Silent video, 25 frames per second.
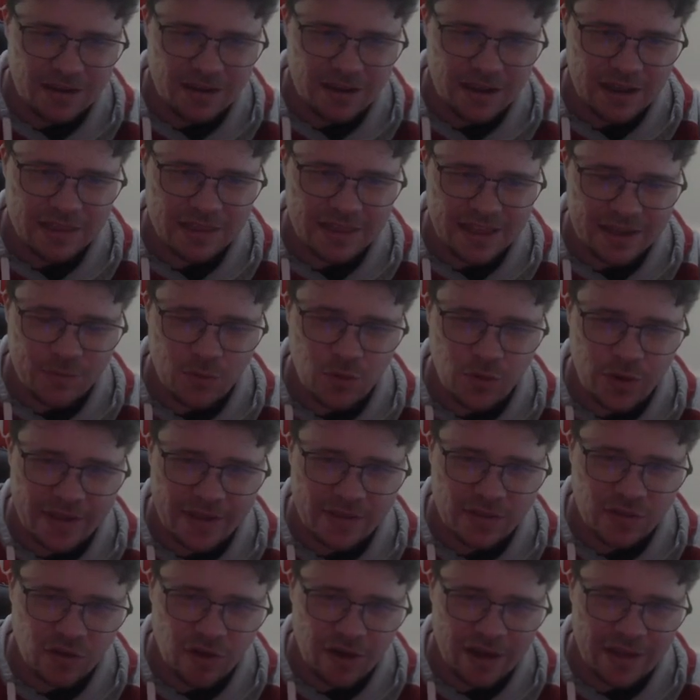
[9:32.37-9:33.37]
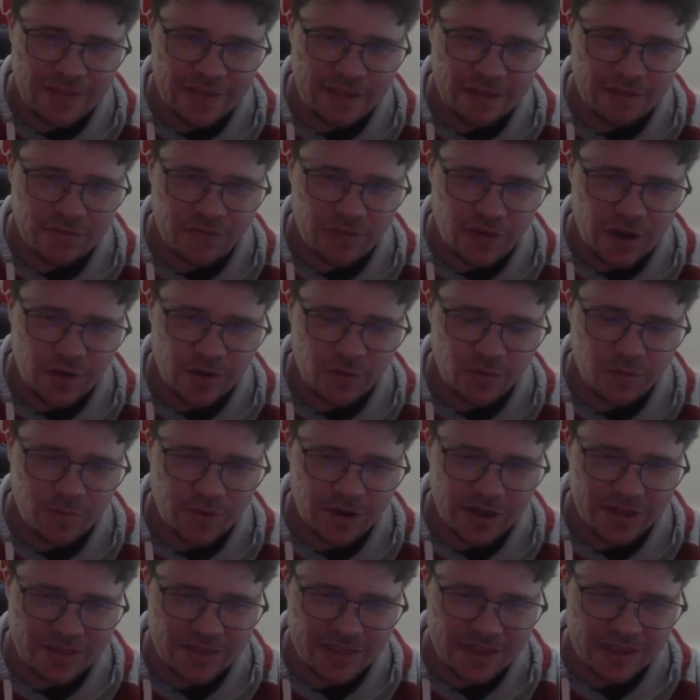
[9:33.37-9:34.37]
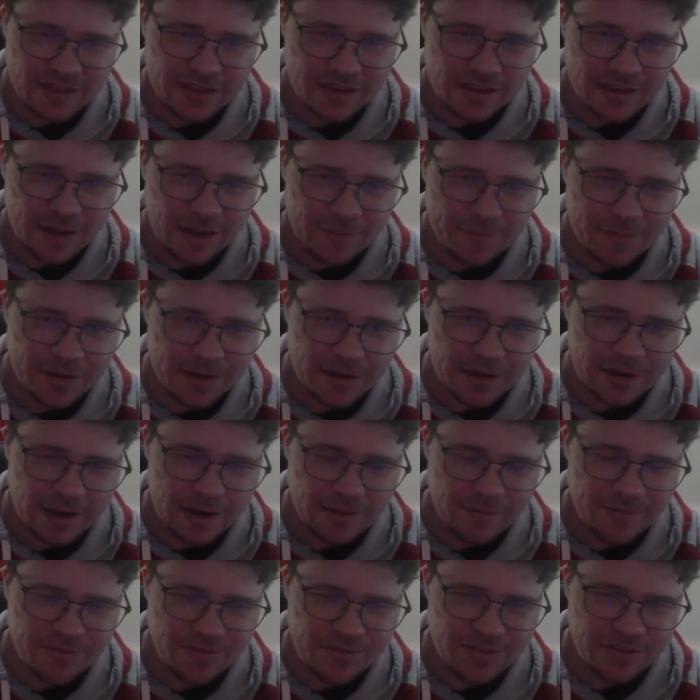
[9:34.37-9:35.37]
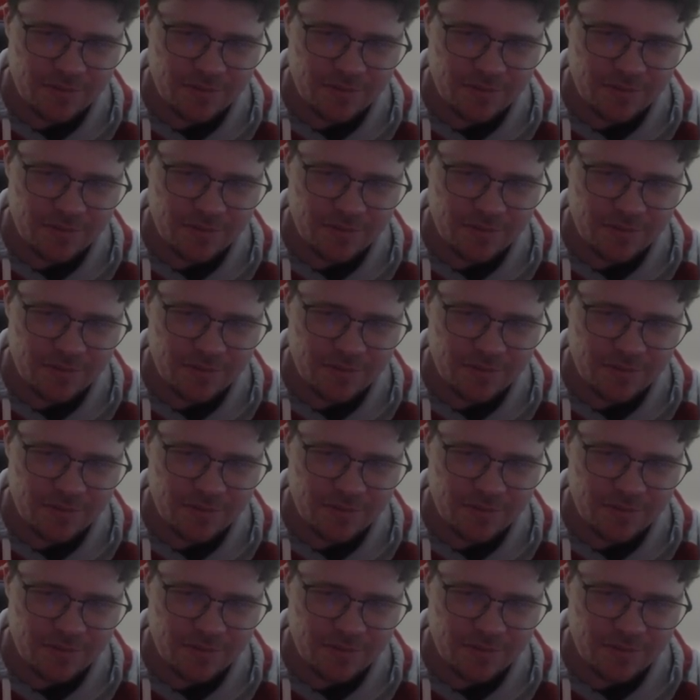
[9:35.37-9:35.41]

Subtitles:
they will get tight, these finals, but I think a couple of clubs,